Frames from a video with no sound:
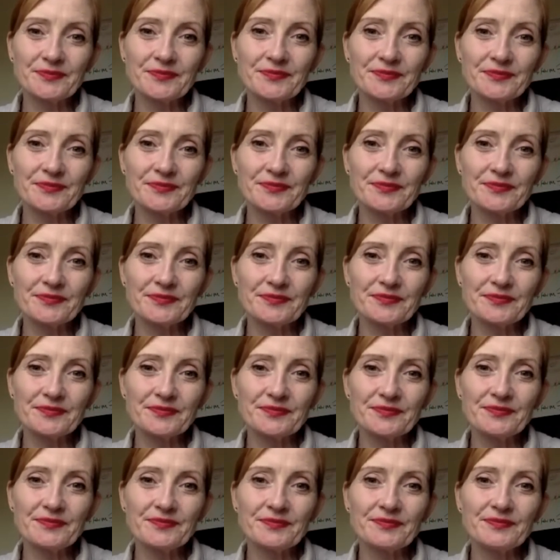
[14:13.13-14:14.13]
the
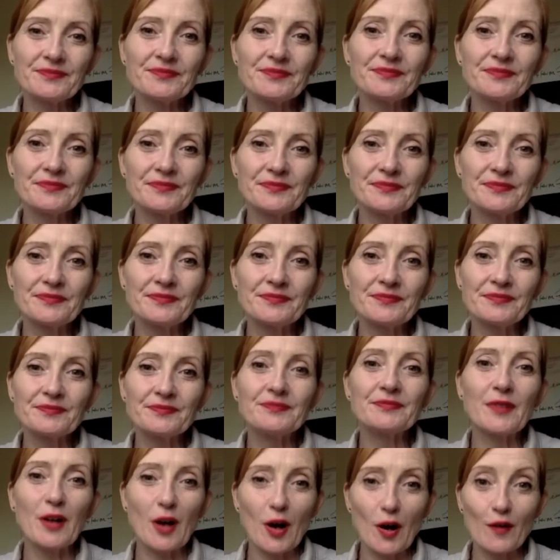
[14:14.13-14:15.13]
lack of
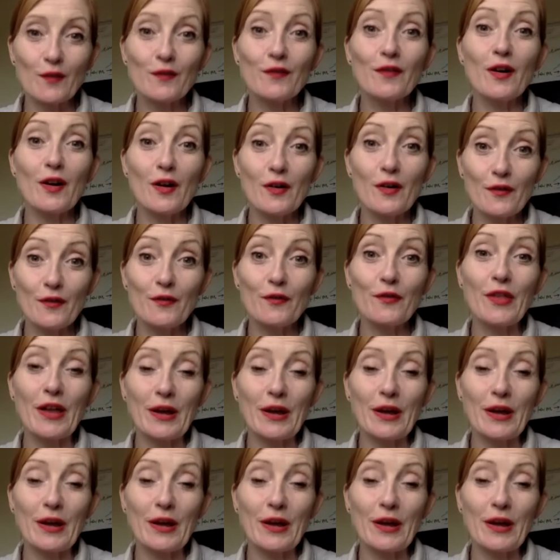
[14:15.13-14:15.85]
reward